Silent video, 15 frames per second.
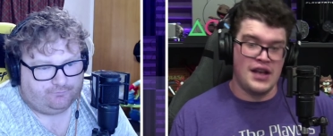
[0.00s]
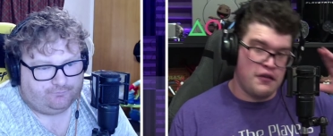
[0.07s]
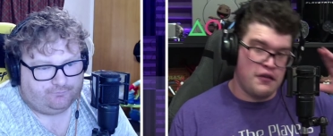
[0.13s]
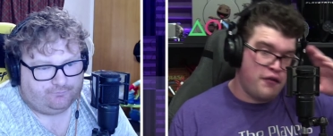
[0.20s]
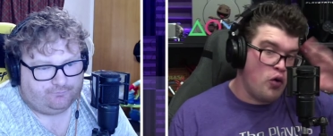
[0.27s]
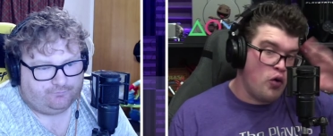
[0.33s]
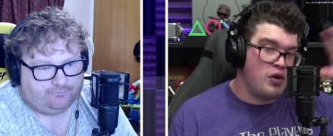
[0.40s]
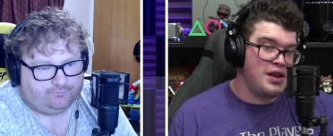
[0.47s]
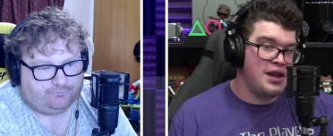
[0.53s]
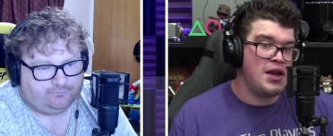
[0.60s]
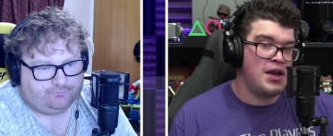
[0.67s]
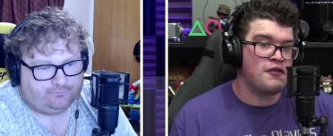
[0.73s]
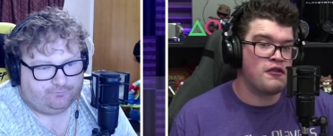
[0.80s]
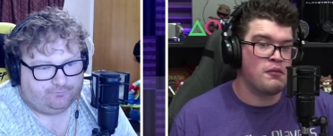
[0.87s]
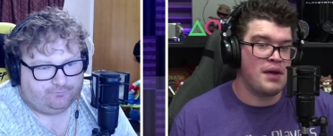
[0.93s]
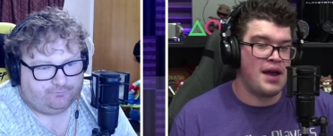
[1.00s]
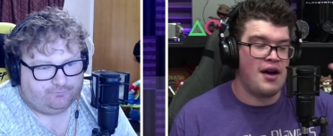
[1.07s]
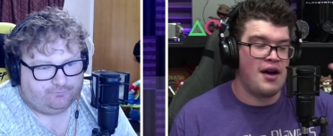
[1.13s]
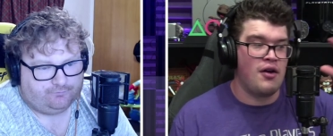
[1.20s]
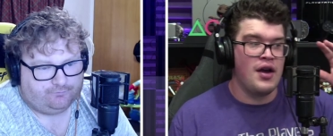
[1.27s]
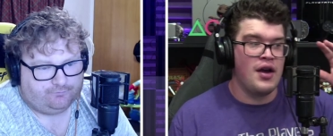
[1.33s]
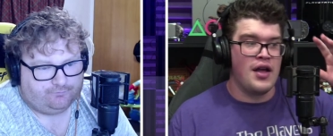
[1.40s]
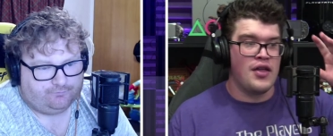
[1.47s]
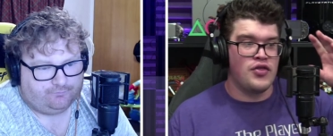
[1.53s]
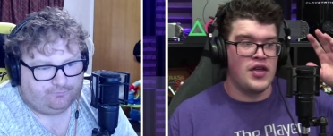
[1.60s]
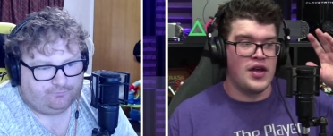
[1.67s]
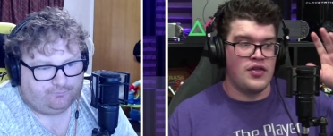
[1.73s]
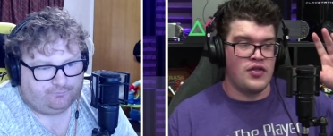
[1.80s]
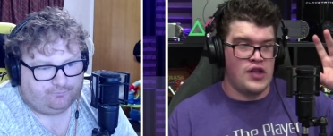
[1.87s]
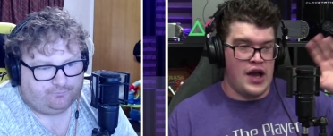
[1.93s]
Speaker 1: four years from now, the,
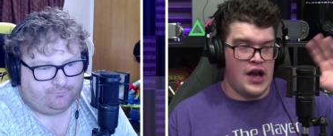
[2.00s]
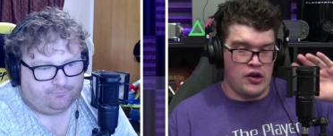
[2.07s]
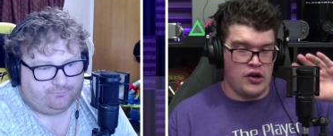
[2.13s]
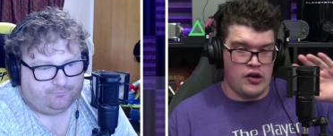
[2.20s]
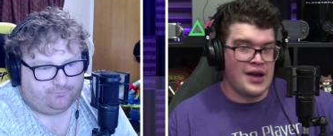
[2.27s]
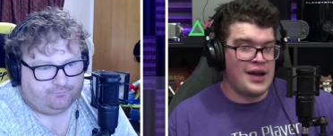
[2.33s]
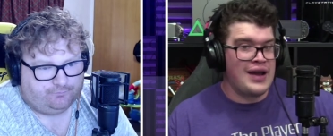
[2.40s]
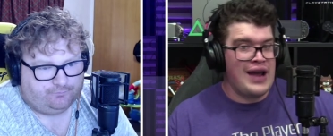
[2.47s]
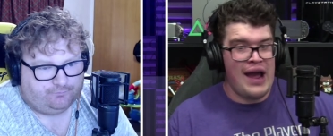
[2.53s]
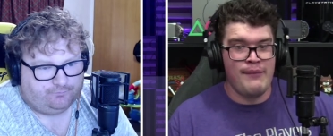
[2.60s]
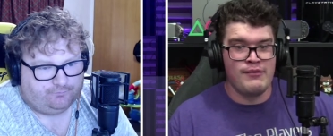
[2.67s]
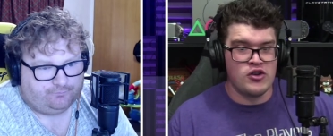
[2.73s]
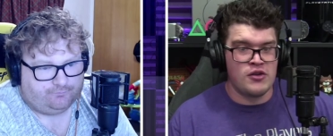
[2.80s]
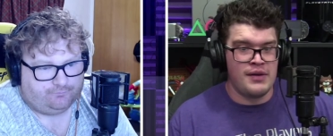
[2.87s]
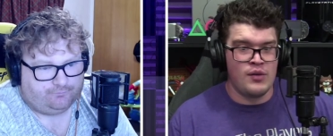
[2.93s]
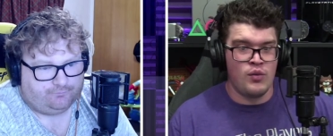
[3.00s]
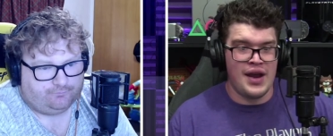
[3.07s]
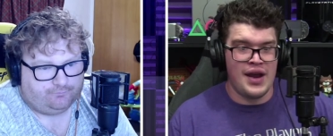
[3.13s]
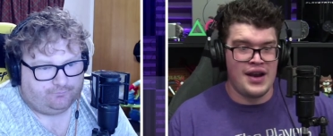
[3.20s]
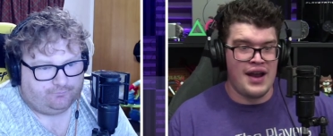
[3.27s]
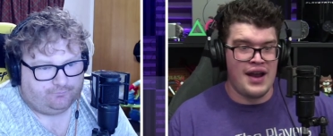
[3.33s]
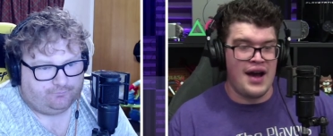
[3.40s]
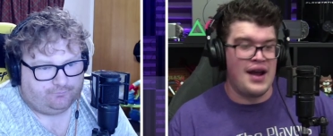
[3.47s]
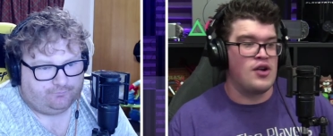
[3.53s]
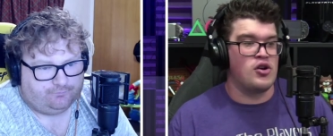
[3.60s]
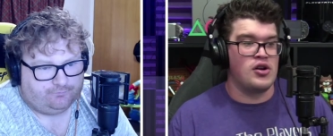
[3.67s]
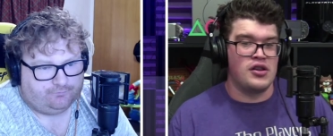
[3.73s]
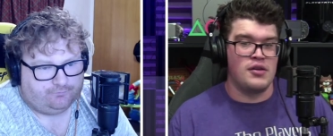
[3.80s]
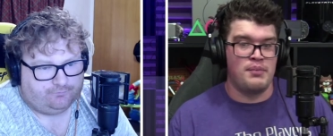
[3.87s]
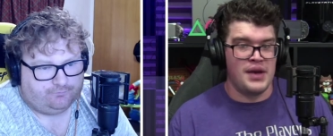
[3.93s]
a lot of games would have been weirded out and only the
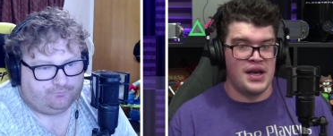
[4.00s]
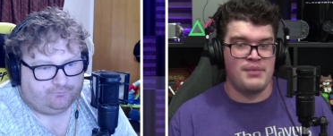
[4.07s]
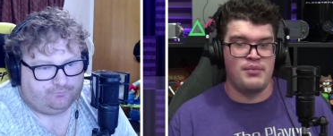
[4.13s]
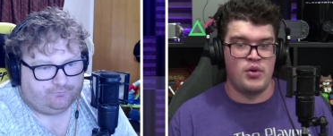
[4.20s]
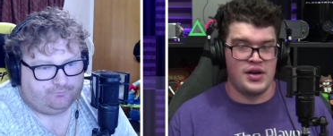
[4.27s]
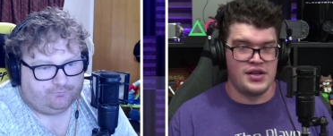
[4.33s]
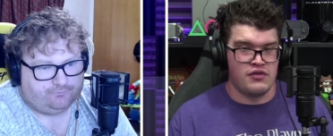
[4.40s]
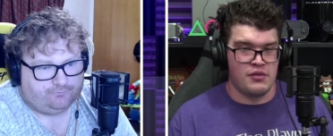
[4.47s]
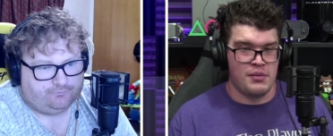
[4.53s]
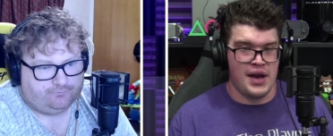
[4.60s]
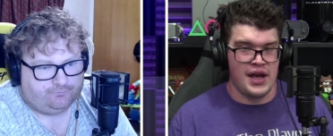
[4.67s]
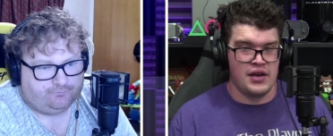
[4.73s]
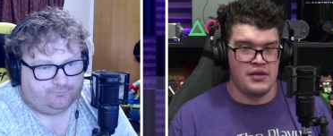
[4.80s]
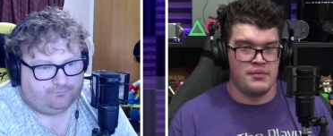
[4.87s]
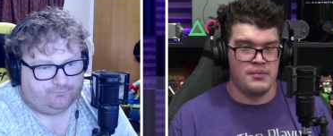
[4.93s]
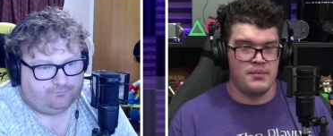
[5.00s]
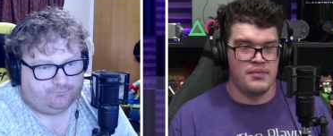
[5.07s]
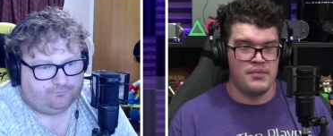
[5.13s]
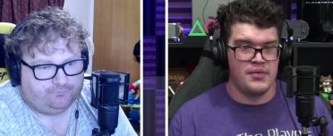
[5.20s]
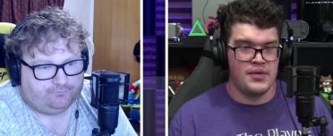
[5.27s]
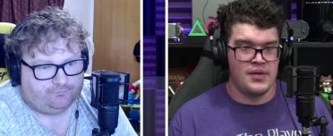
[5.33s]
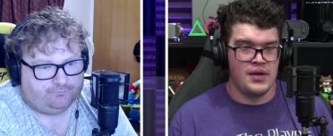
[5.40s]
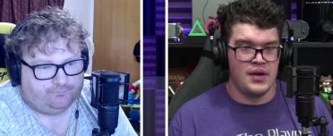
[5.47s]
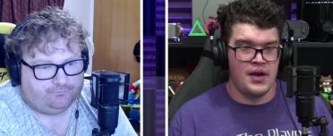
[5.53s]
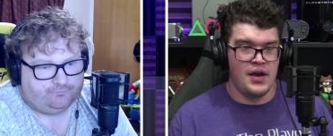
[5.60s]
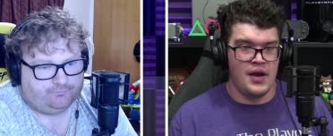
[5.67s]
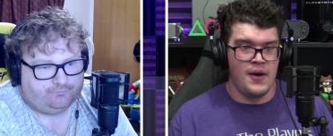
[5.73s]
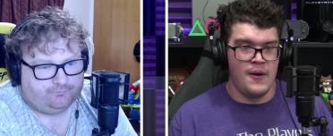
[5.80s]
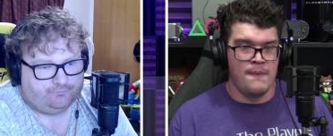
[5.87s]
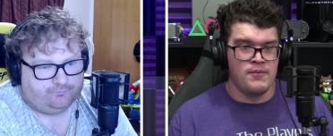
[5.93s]
big boys remain.
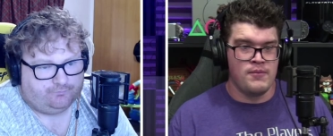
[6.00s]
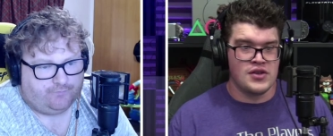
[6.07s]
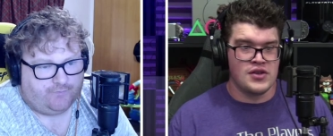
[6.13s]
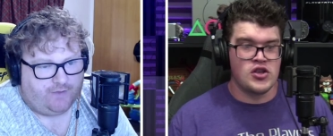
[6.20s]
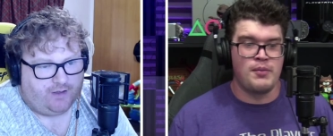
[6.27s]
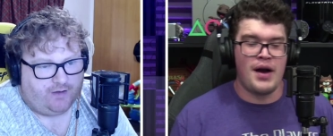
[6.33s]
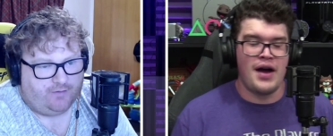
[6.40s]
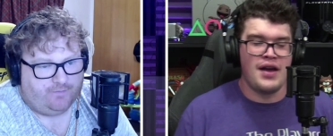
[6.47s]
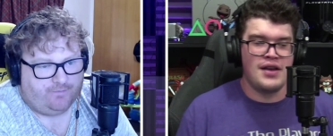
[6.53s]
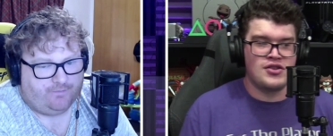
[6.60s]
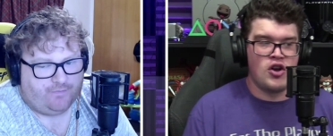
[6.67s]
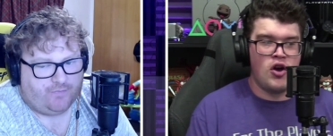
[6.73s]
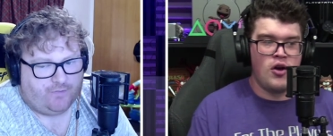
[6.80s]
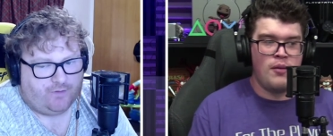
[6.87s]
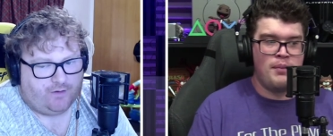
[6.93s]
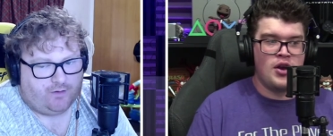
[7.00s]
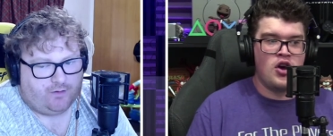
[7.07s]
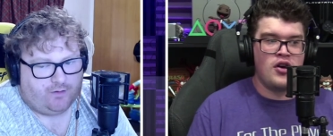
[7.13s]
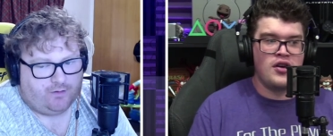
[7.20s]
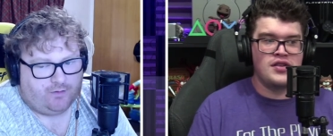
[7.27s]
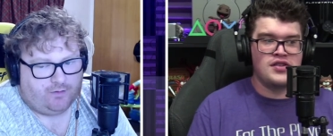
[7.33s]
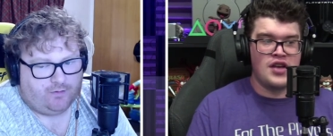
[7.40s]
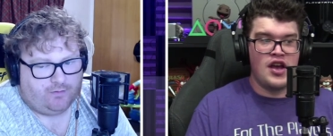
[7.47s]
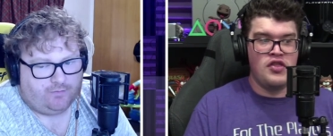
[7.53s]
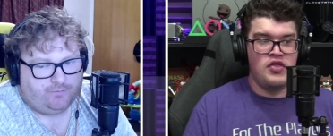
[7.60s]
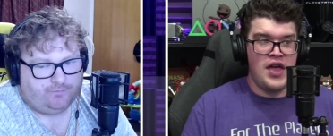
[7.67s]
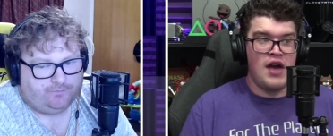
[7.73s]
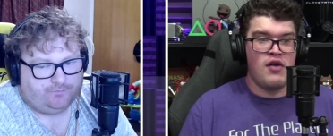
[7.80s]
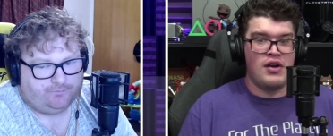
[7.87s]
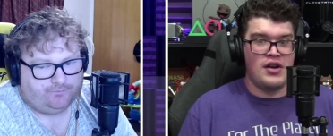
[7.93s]
So, yeah. by, so because
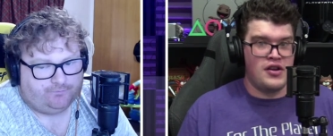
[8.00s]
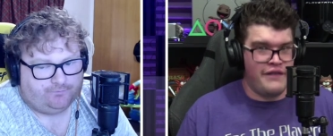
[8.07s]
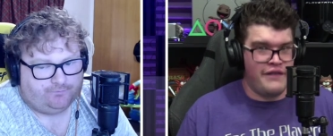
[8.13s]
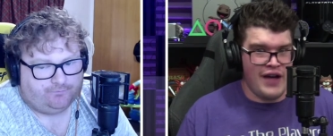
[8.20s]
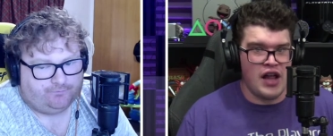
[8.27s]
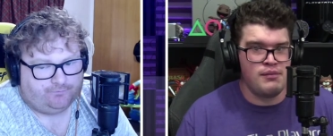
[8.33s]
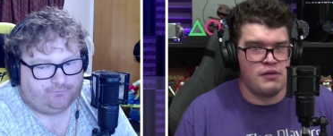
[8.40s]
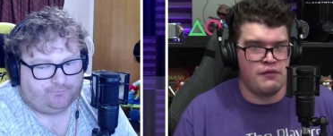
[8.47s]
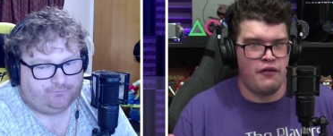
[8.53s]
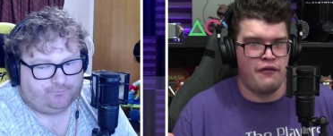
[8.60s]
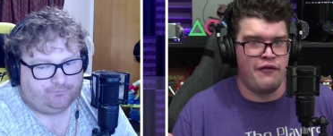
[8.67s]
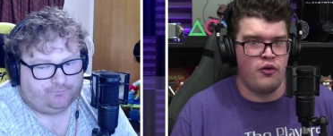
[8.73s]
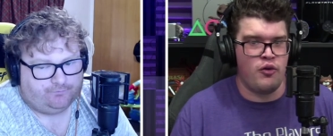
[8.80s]
they're in development for four